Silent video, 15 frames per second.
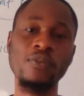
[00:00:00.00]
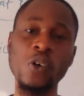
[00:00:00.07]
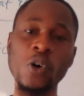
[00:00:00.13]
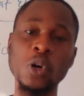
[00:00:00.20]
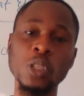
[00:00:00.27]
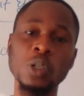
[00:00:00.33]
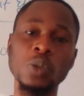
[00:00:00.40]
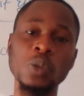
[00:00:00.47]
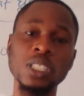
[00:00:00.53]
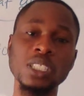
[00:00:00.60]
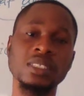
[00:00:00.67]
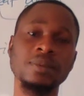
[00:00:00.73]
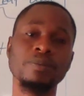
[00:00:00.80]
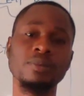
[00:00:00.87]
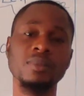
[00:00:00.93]
for
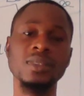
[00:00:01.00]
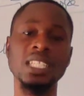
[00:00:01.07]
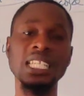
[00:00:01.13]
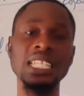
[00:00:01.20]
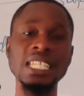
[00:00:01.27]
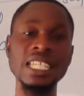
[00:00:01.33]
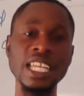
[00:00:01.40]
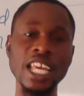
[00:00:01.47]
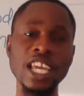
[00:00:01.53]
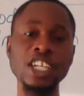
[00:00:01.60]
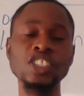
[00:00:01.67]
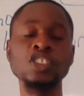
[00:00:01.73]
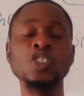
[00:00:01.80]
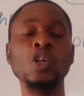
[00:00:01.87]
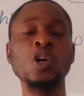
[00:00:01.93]
the
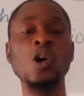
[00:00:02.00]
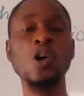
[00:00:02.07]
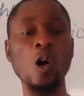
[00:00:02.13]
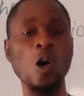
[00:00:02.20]
nature